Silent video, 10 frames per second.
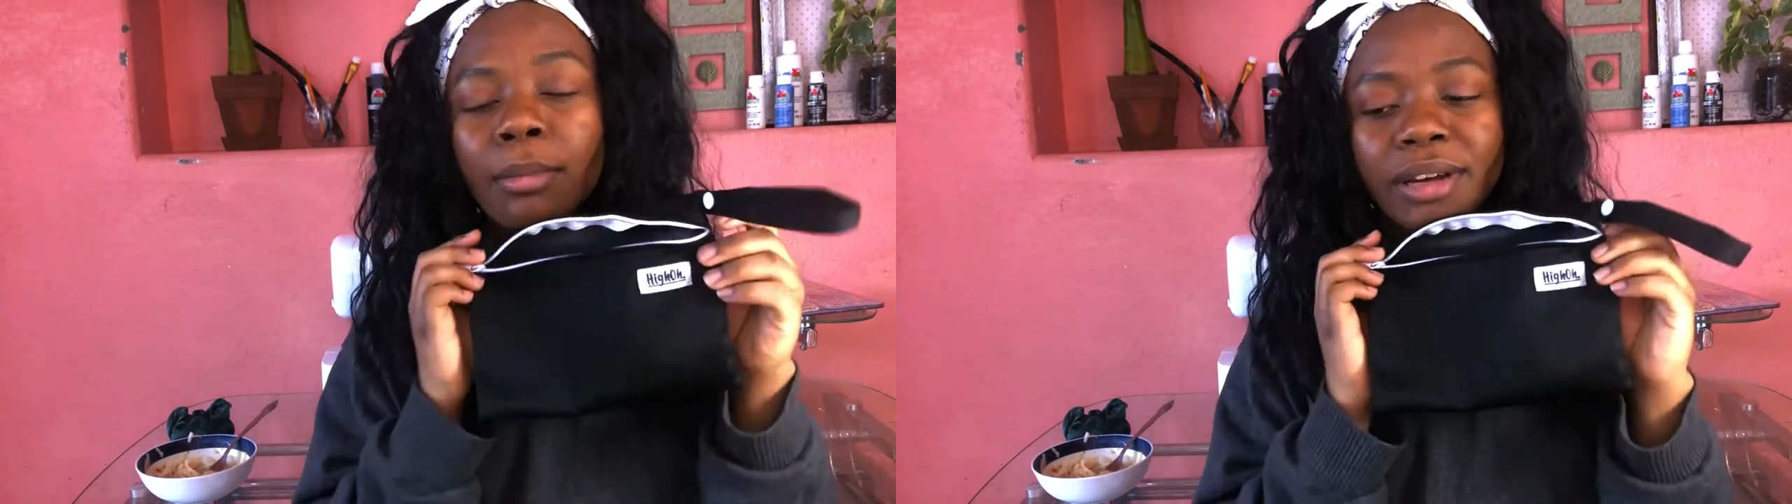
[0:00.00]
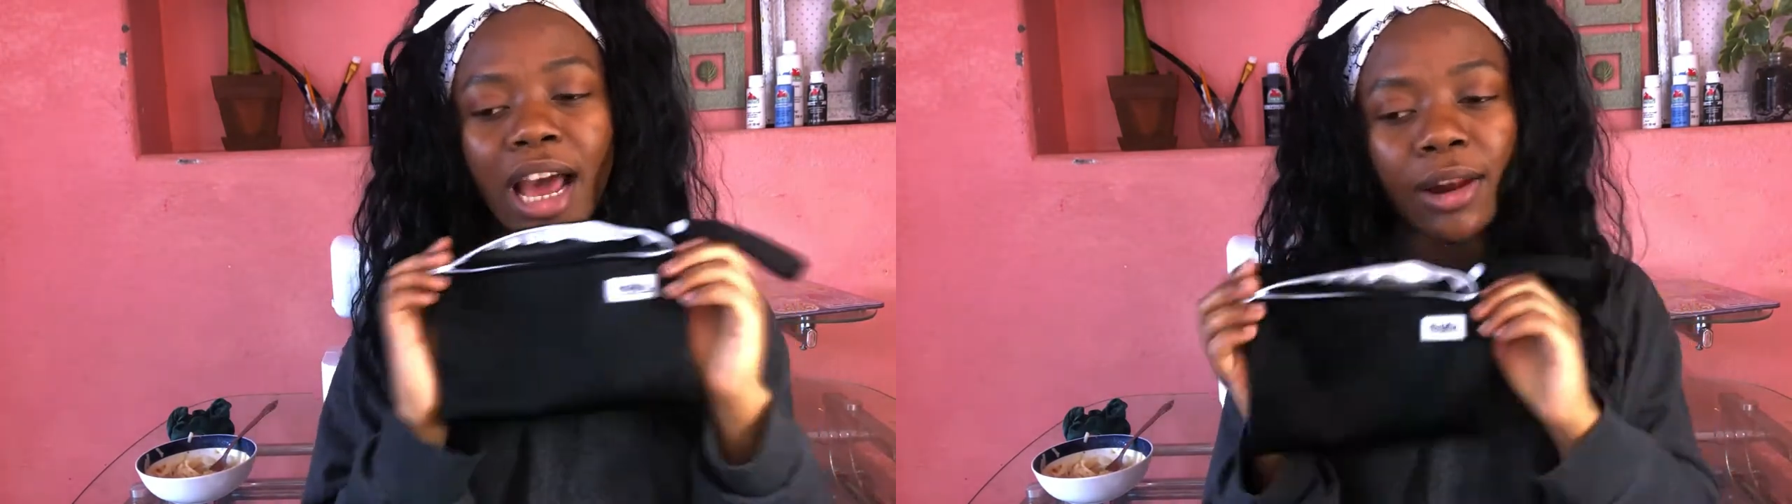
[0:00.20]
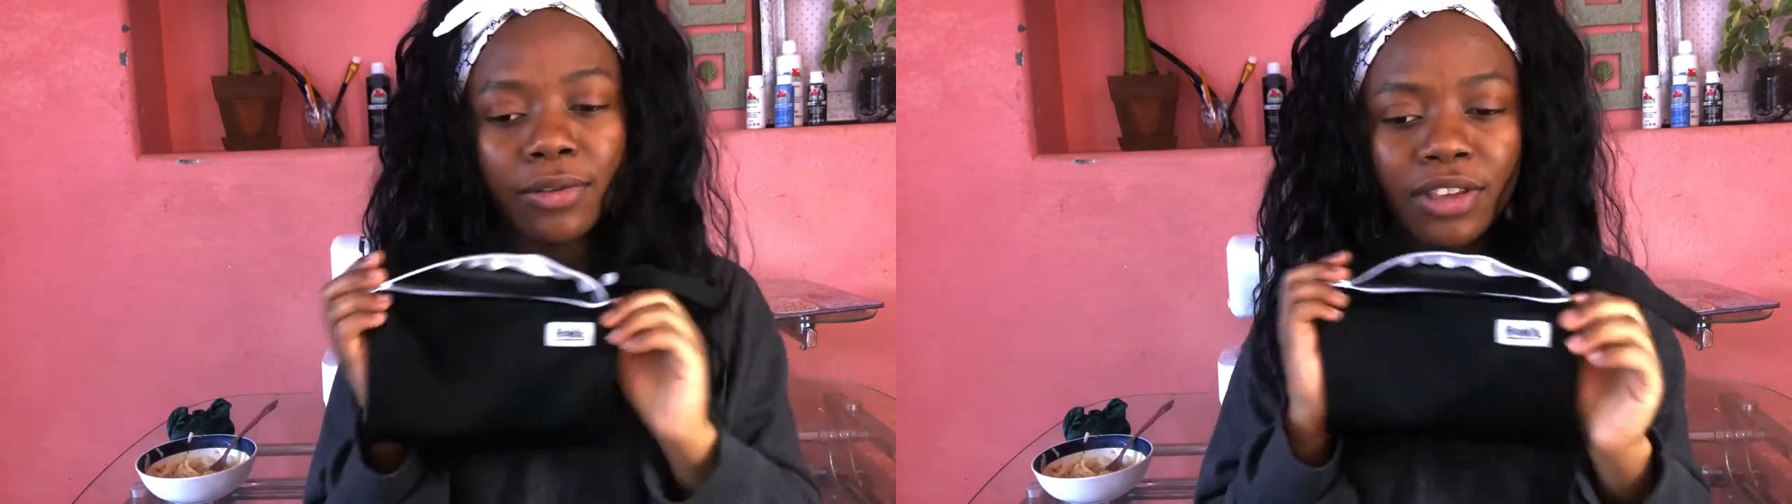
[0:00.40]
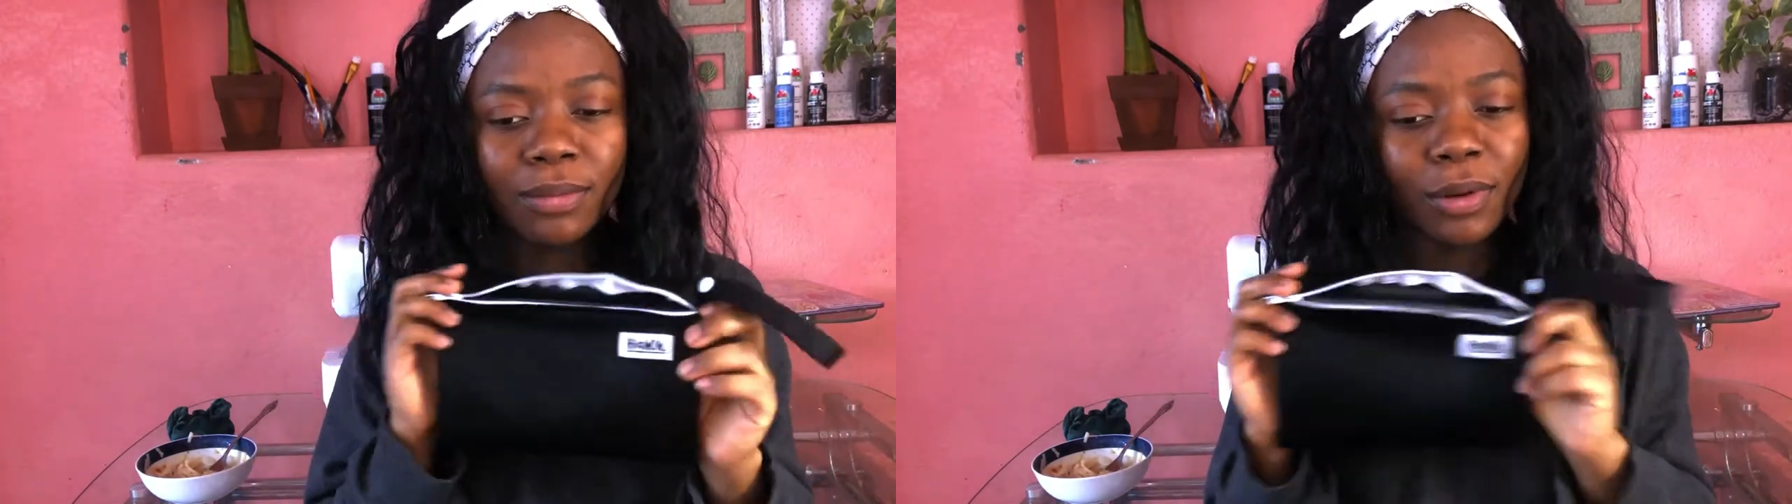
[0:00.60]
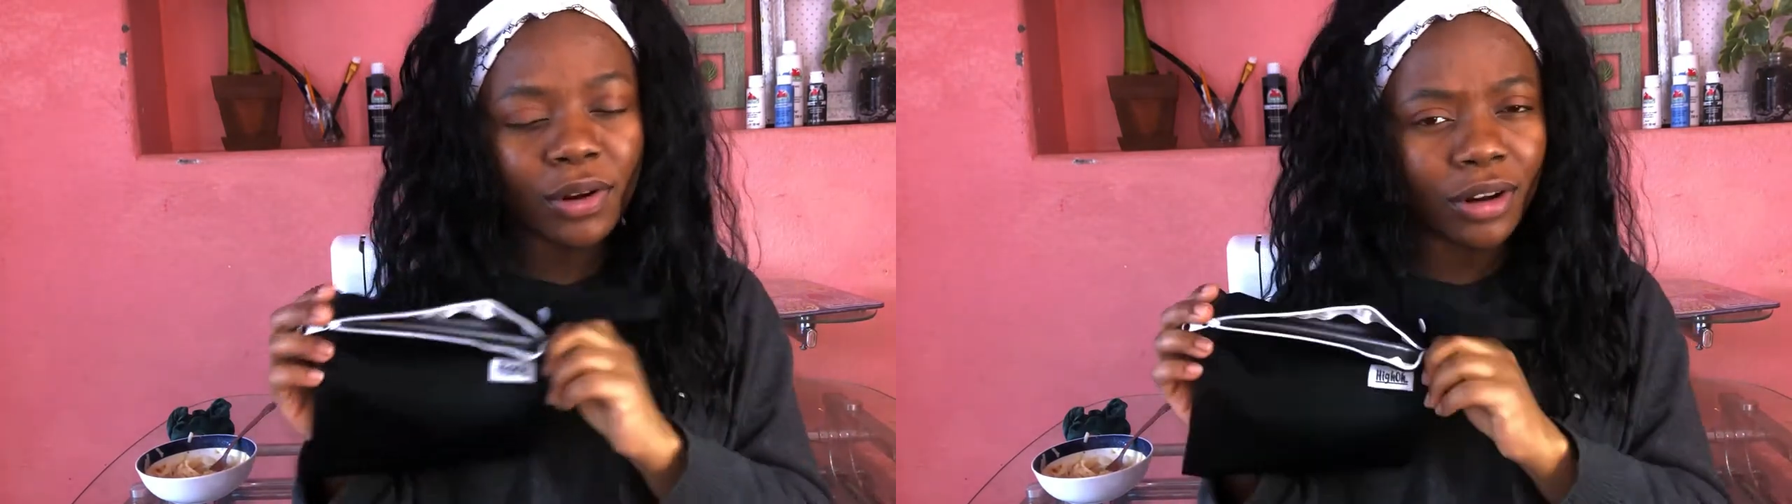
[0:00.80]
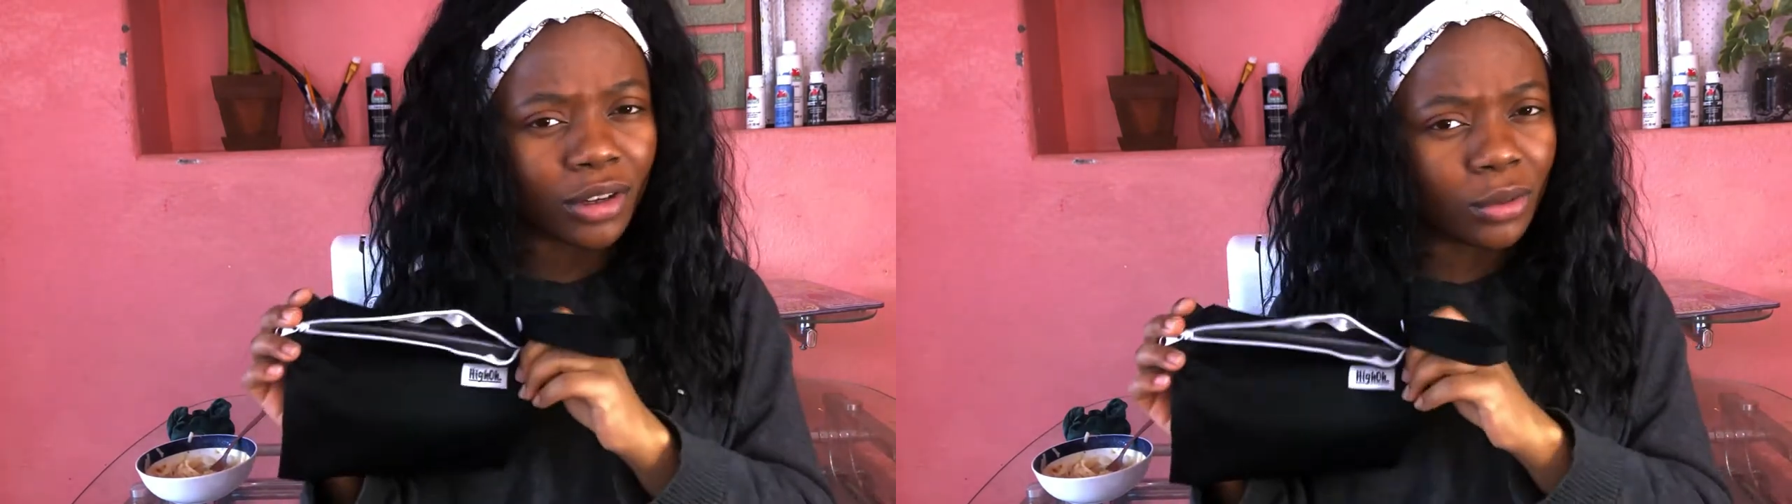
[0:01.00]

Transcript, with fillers: but I don't think period